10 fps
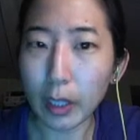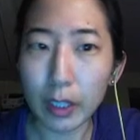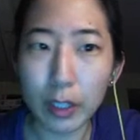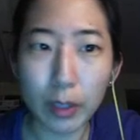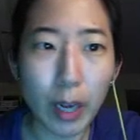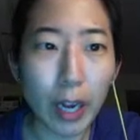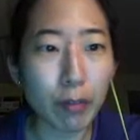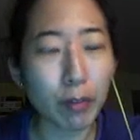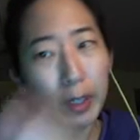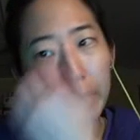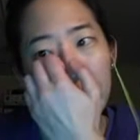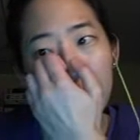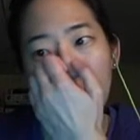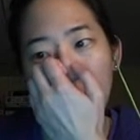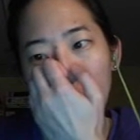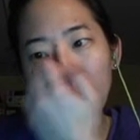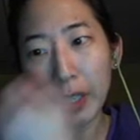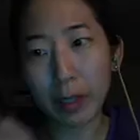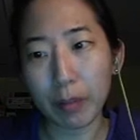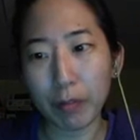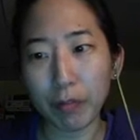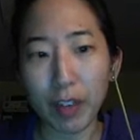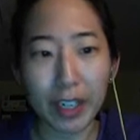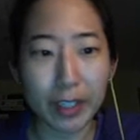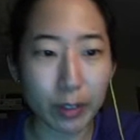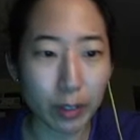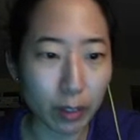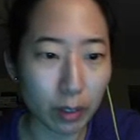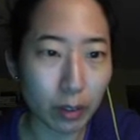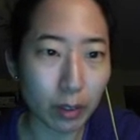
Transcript: I do have one in my files.